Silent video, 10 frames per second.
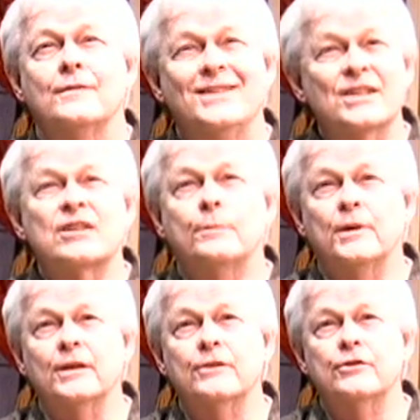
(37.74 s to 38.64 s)

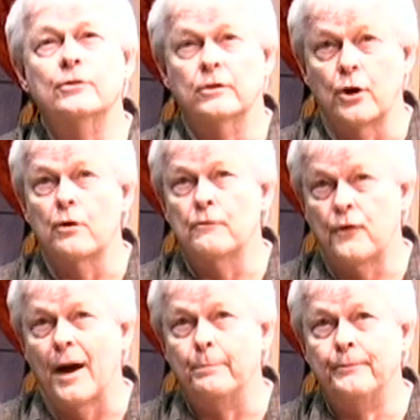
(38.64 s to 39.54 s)
discipline to learn
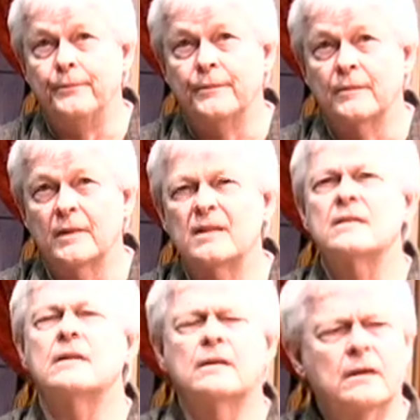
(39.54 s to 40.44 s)
from.
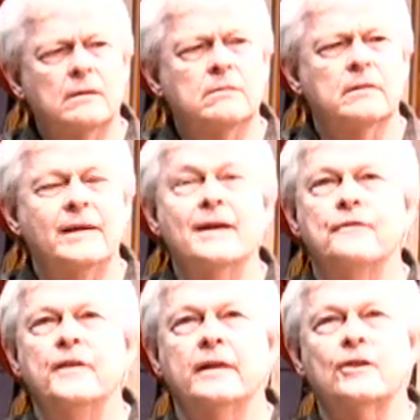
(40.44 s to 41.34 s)
It's a little
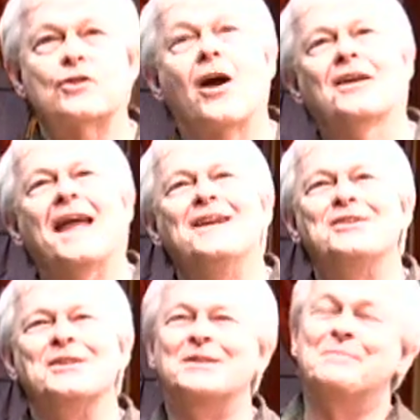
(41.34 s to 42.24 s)
iffy in the Dark
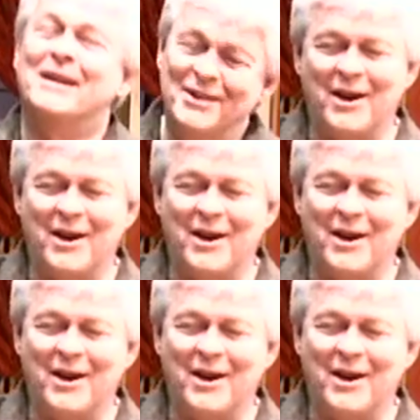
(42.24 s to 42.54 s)
Ages, you